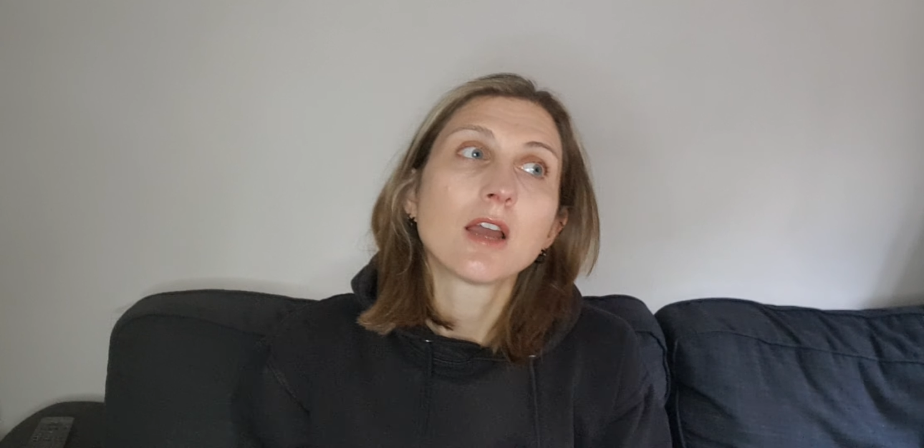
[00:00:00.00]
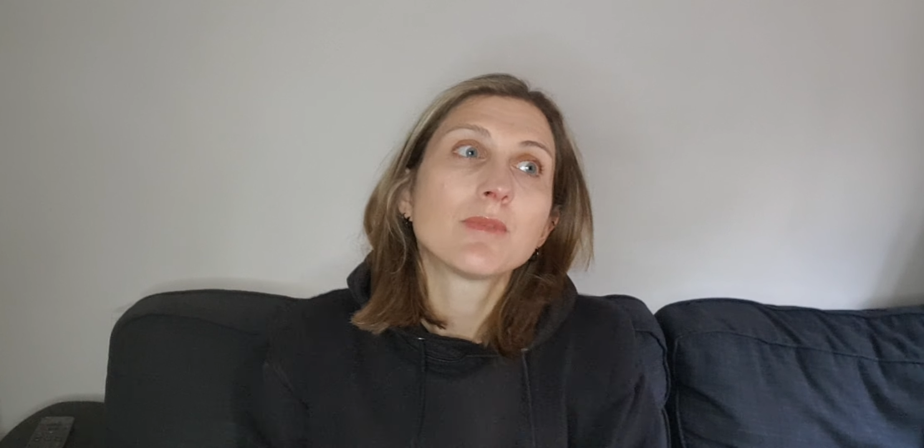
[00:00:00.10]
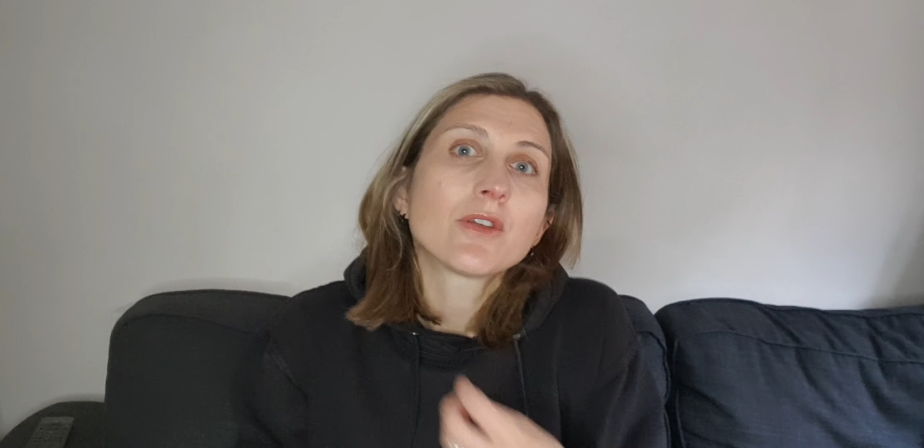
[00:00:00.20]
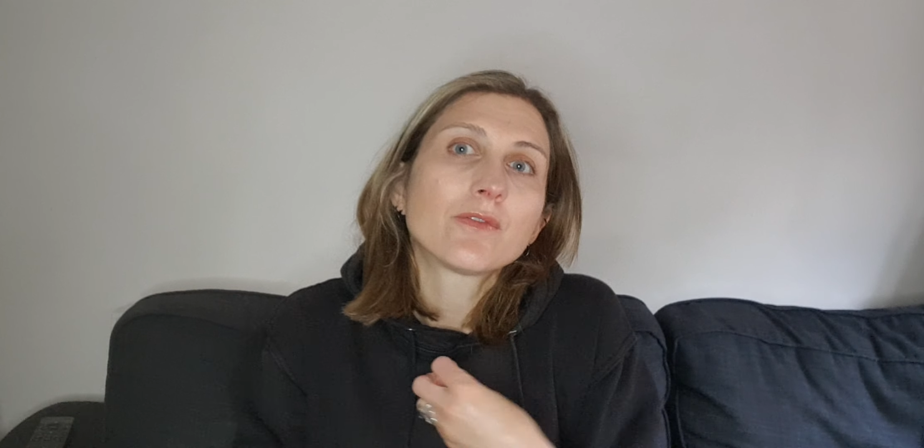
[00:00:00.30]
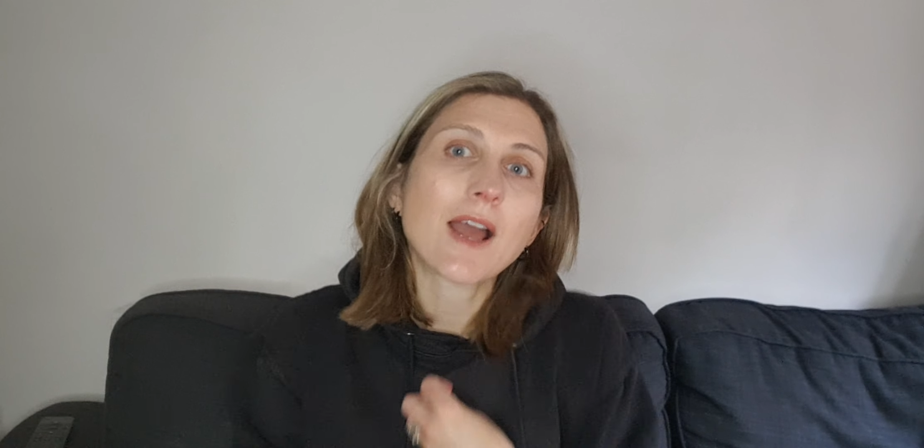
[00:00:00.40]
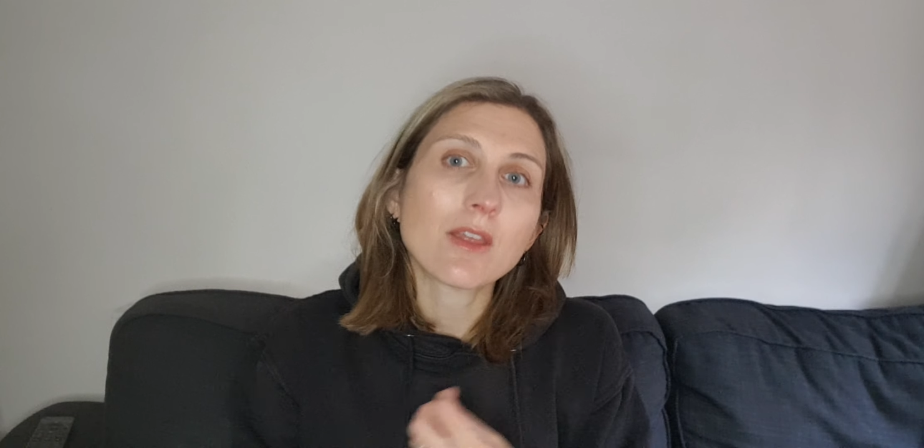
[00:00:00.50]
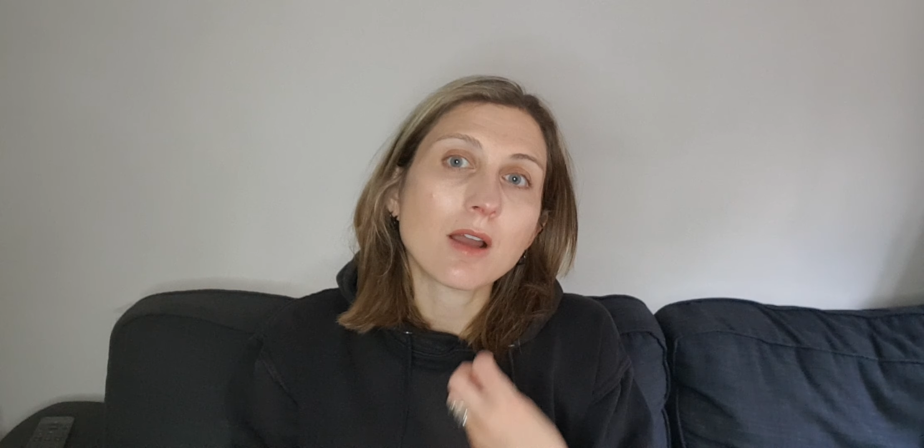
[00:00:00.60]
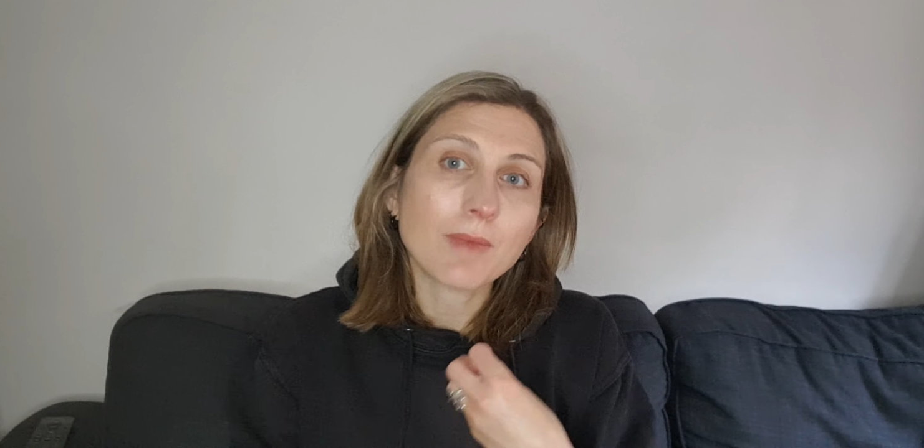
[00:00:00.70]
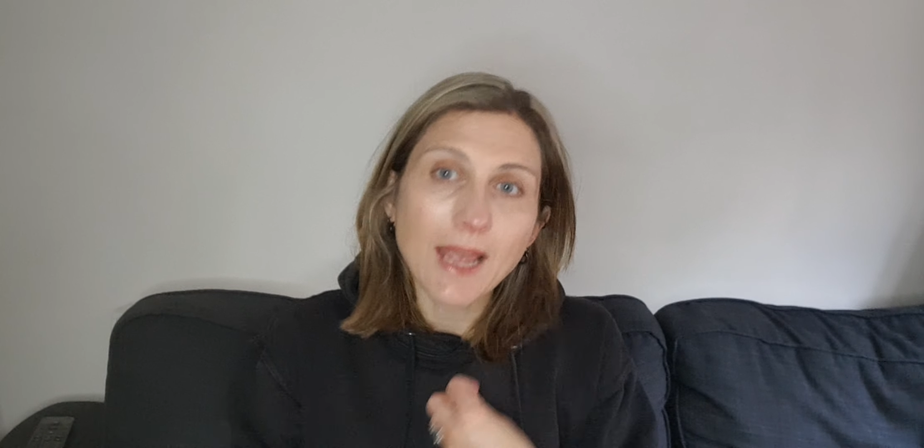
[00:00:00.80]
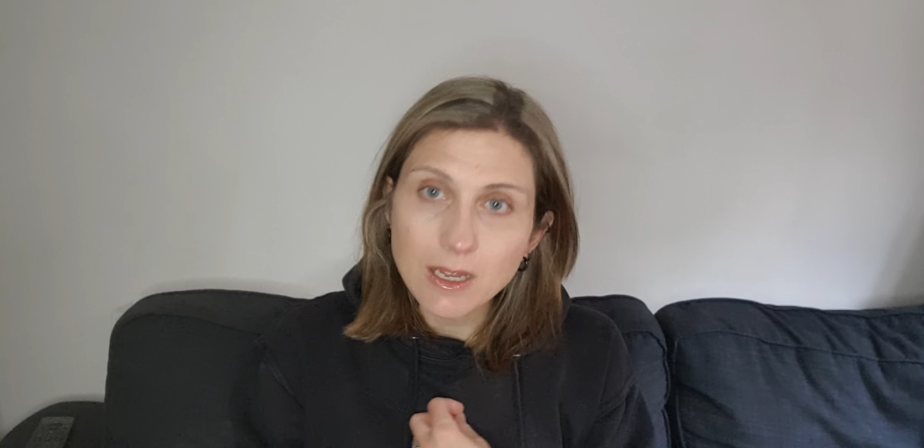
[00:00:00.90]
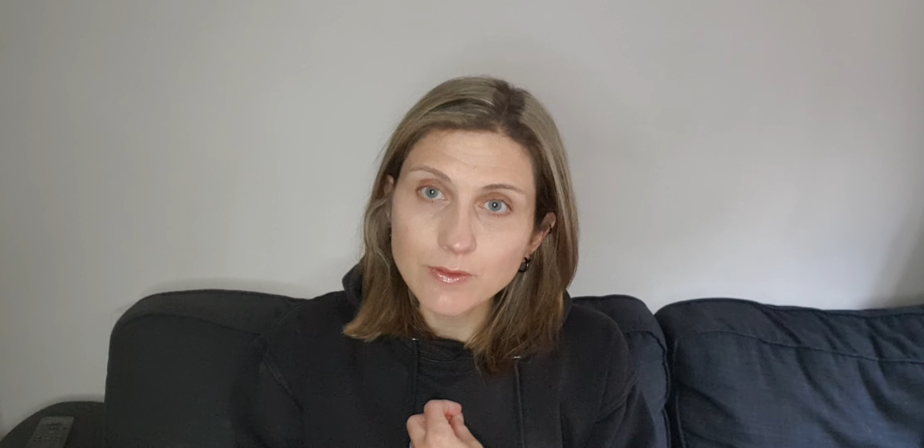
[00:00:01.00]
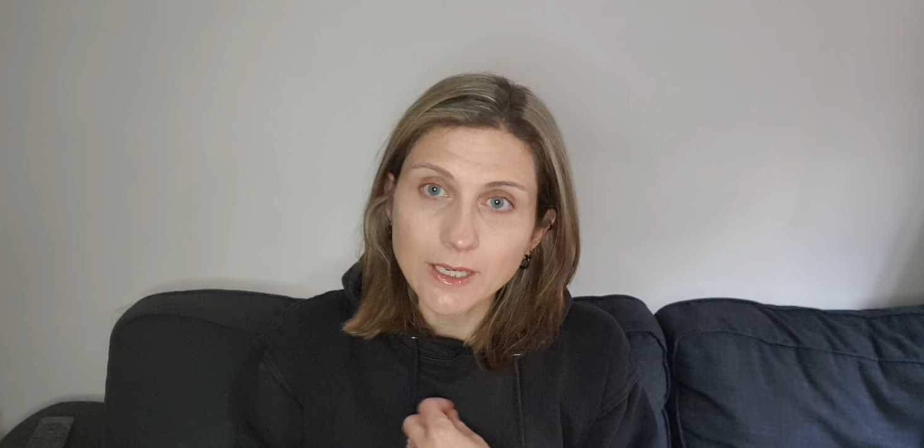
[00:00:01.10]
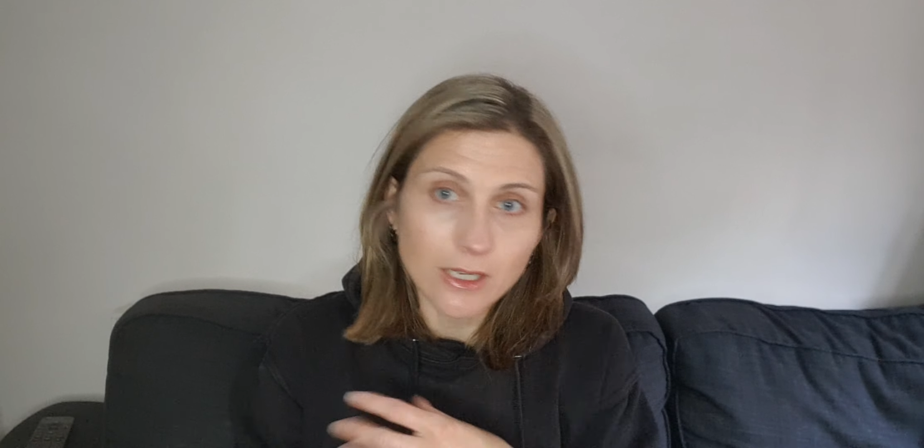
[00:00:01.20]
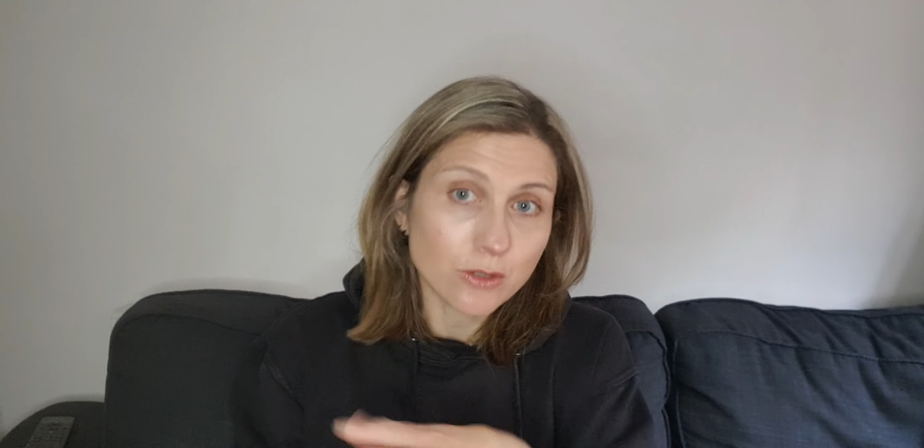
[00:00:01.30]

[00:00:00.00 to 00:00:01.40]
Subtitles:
but the fact that I'm having it,